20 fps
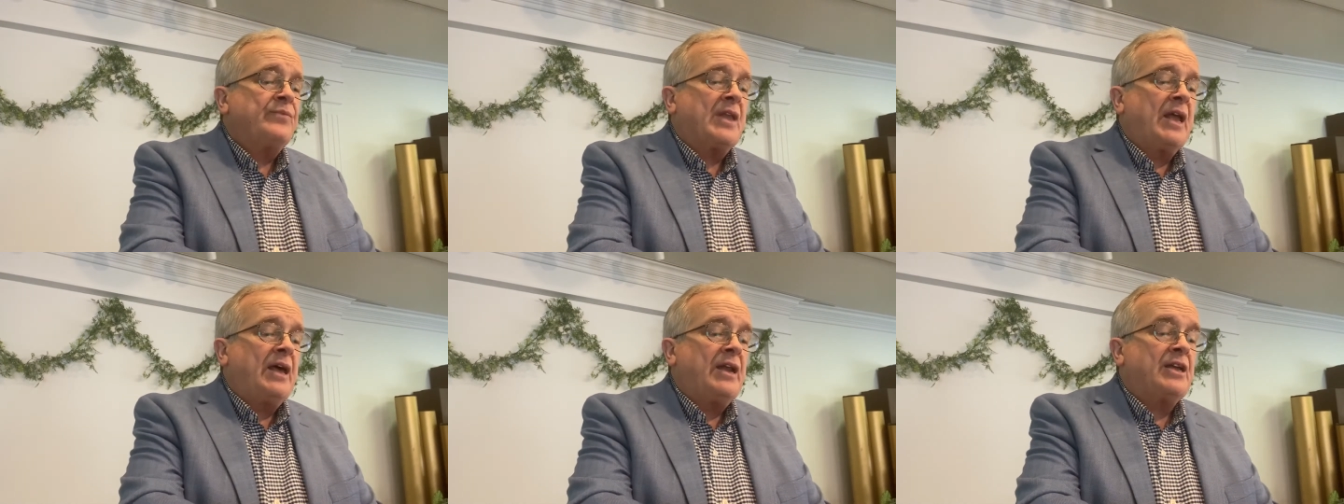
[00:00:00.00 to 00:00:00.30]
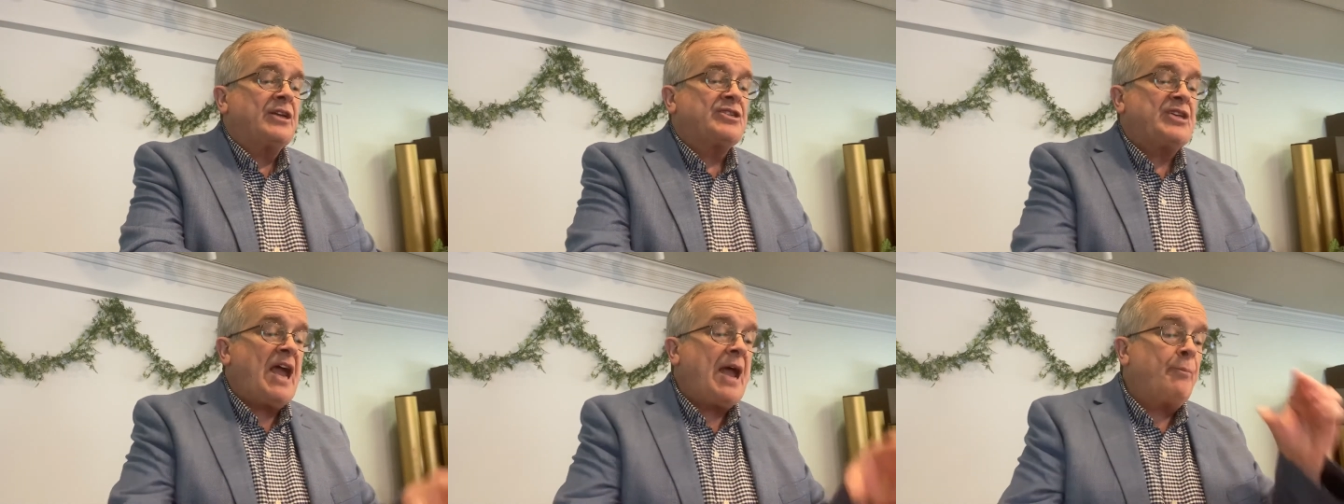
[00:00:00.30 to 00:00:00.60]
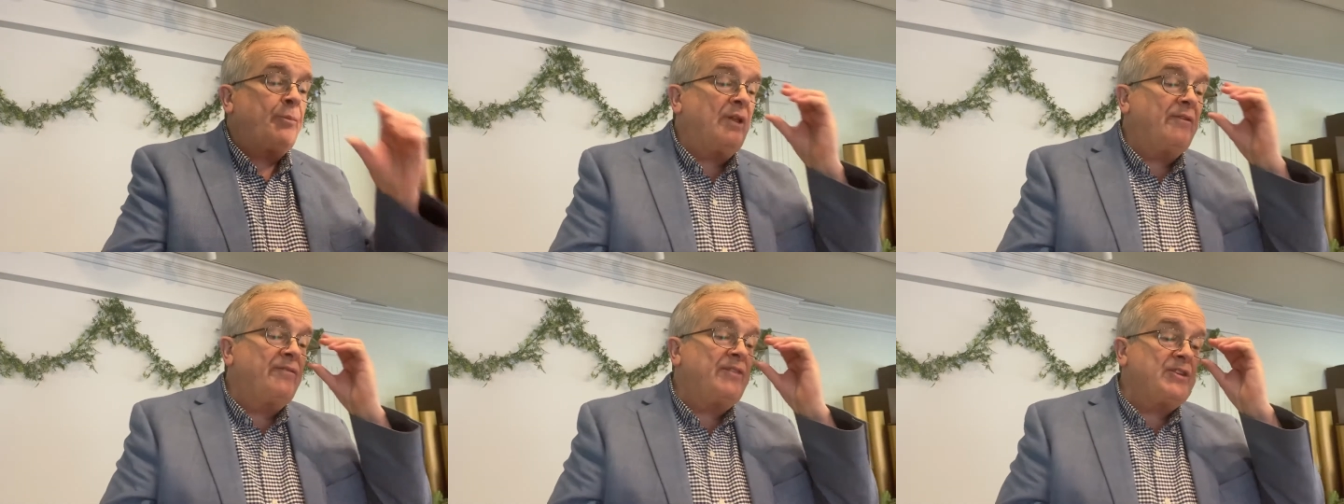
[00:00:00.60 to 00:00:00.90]
An
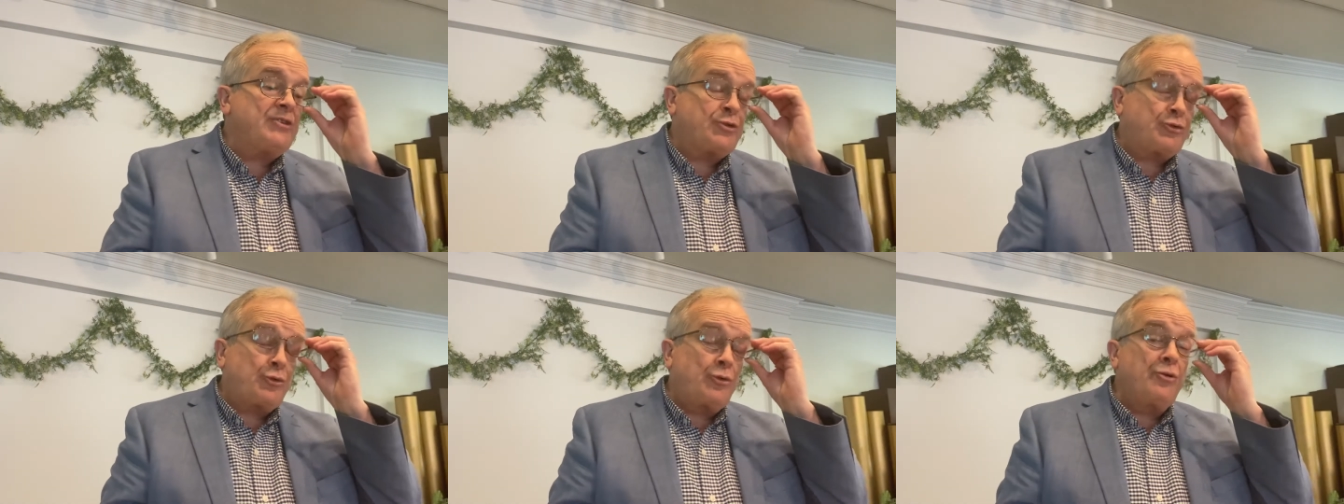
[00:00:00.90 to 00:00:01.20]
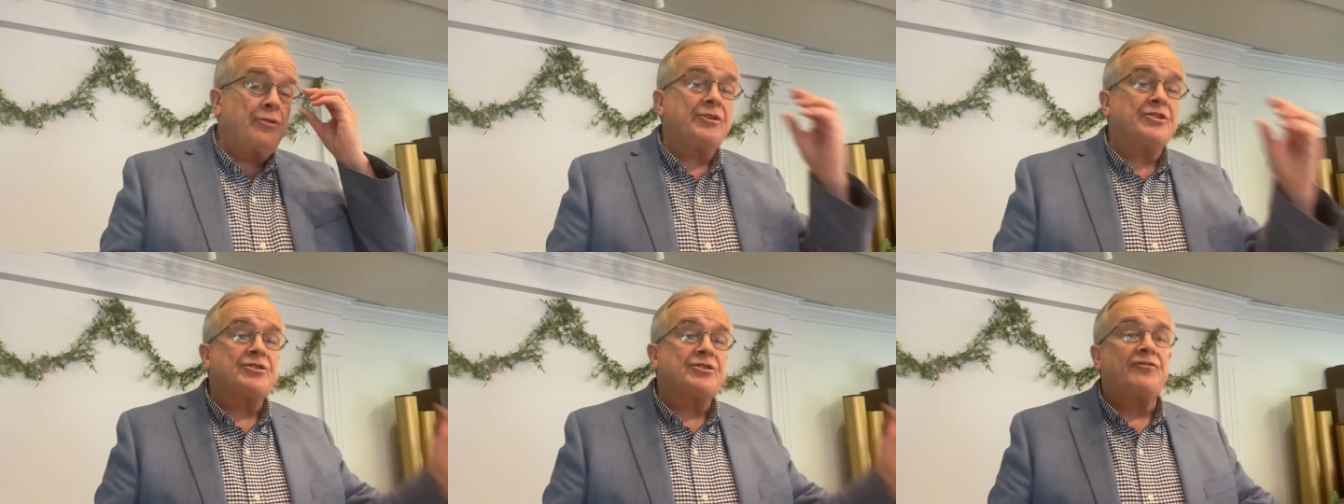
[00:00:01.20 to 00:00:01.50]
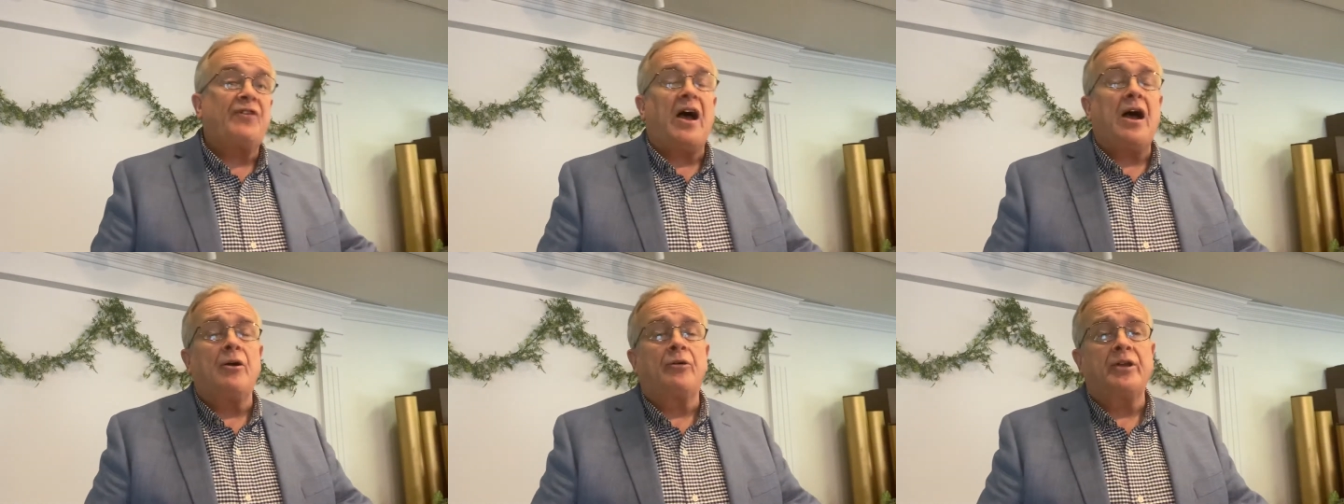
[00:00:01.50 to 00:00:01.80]
example of this truth is
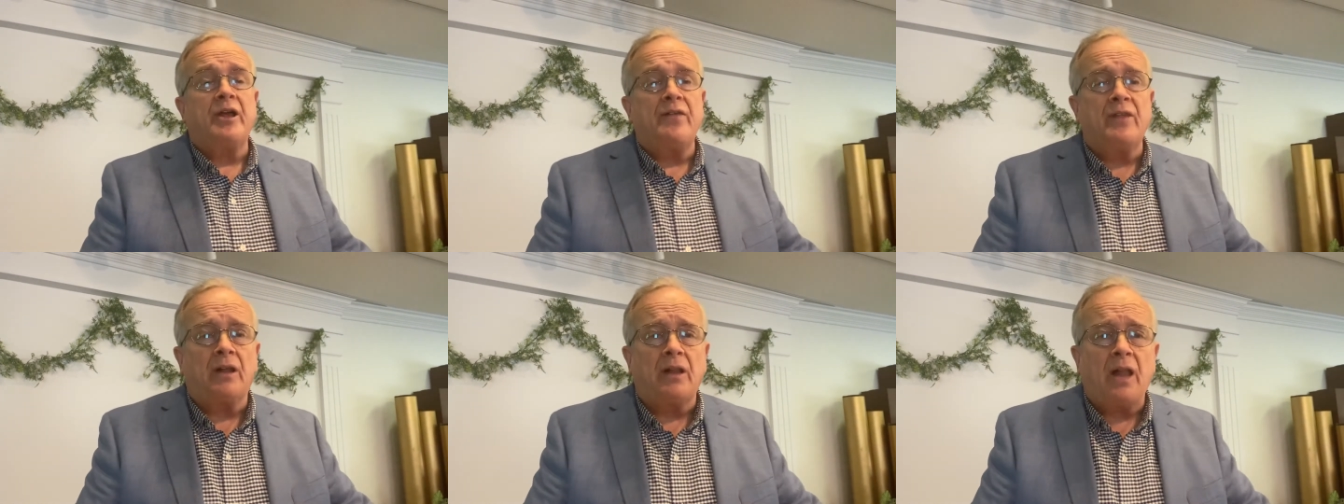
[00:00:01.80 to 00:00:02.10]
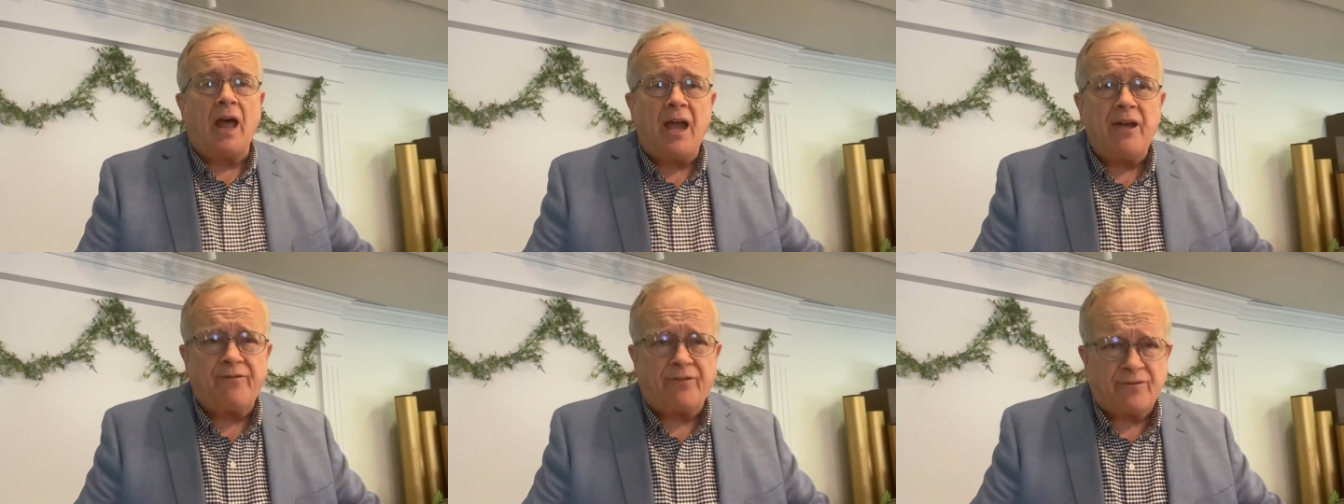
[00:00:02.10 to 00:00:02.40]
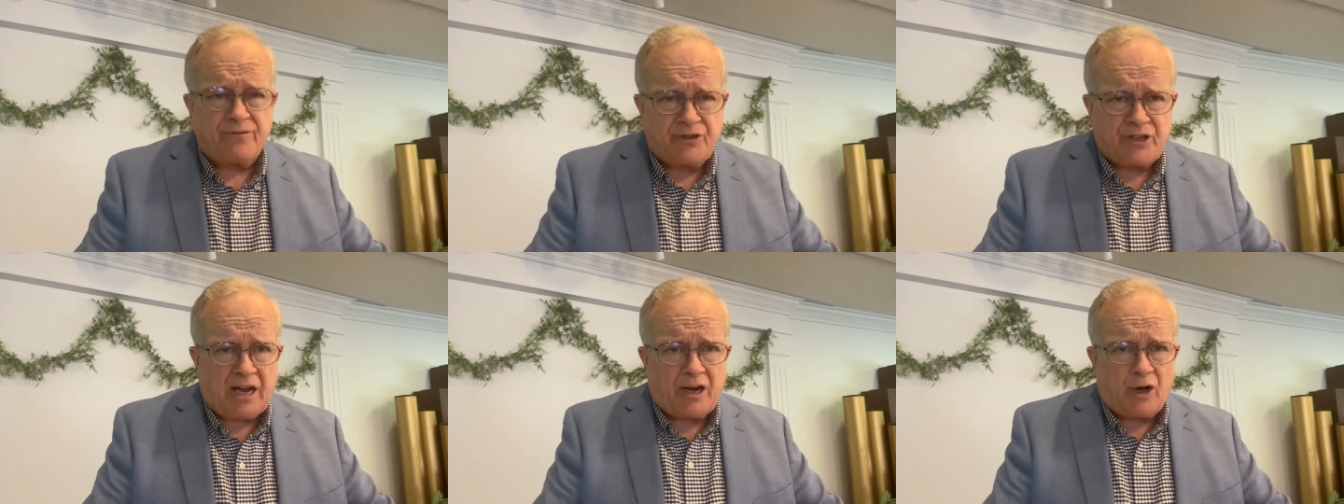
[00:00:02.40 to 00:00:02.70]
found in the life of
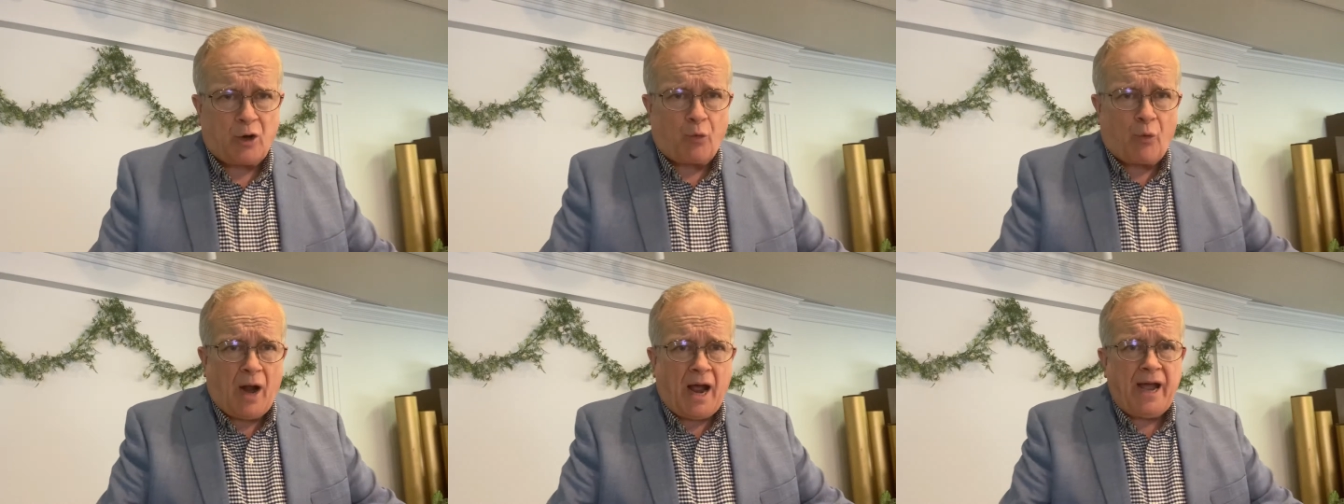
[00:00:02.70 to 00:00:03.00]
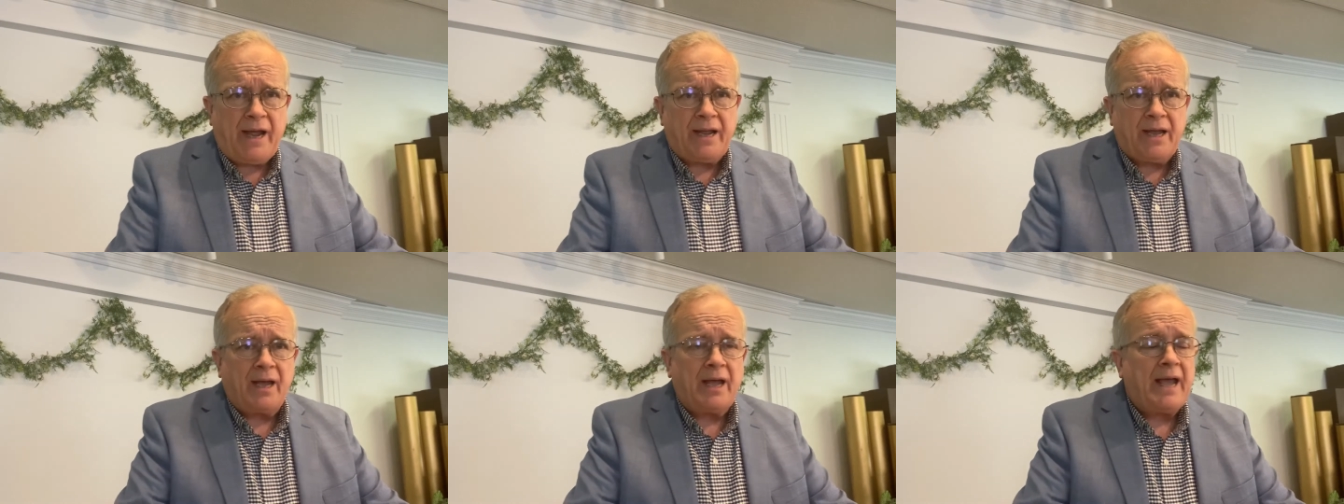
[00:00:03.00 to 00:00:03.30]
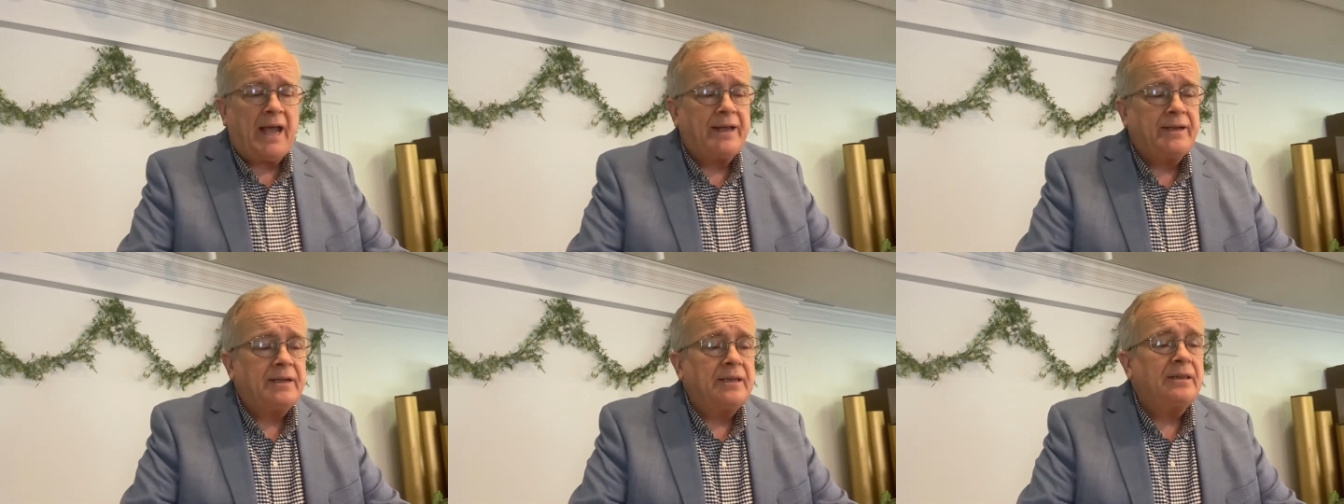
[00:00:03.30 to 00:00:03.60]
Zechariah
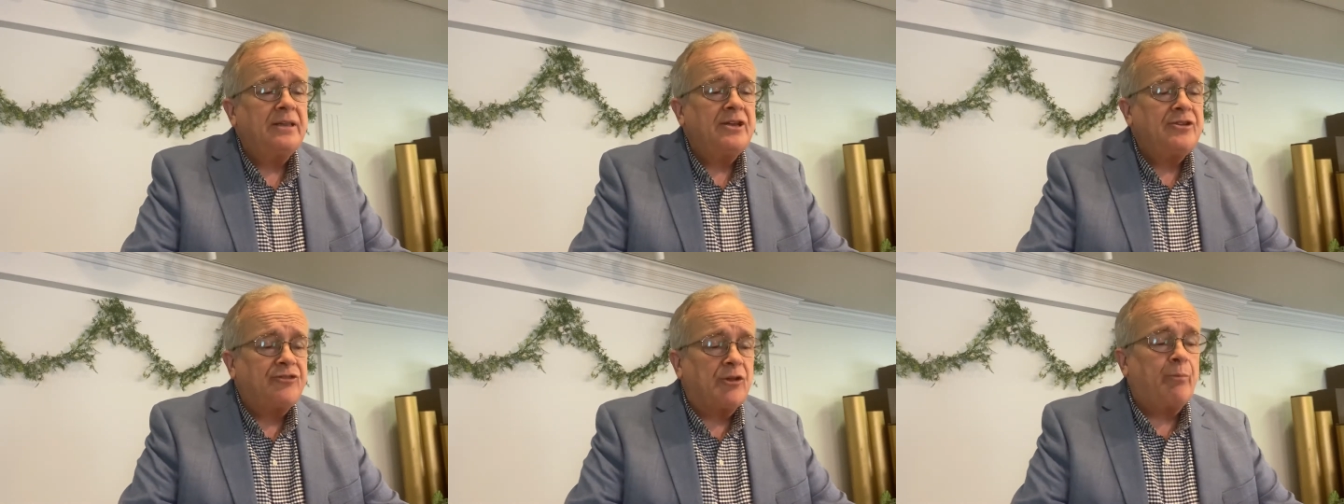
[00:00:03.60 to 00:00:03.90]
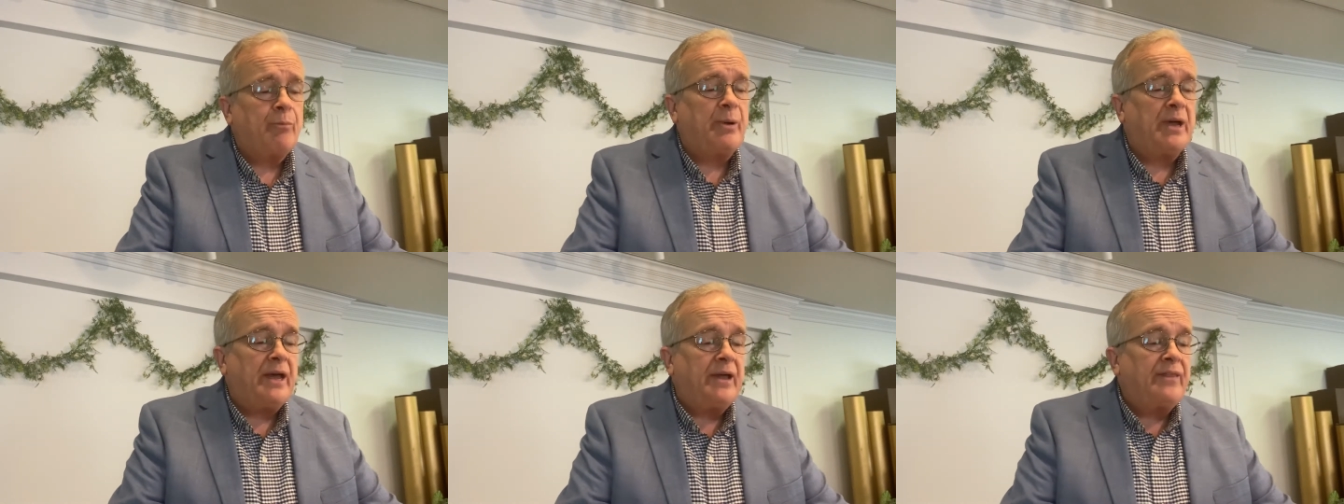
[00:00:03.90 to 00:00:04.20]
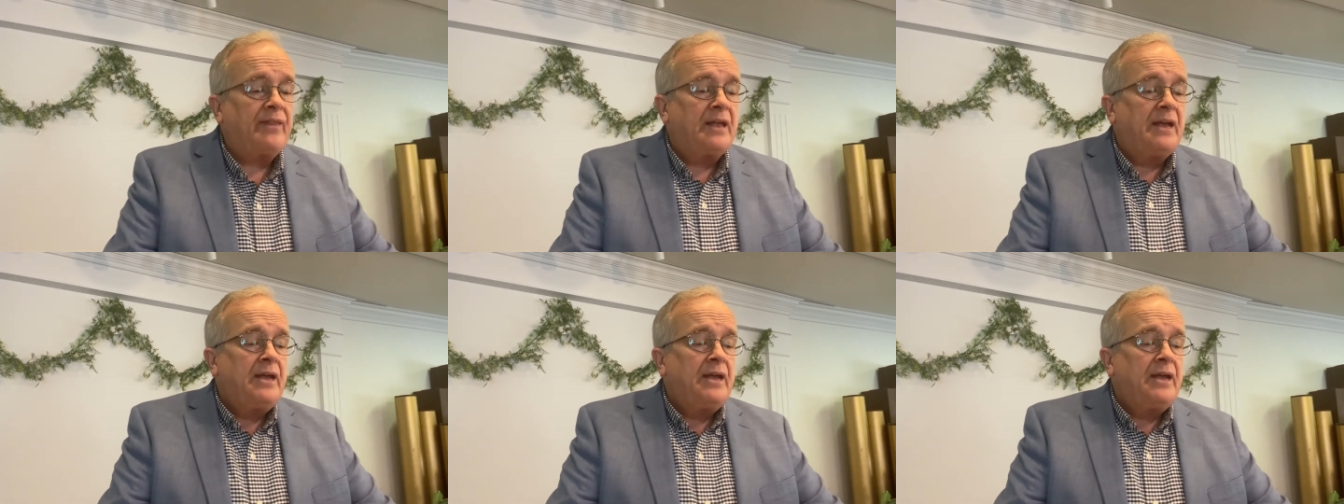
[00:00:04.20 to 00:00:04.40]
and Elizabeth.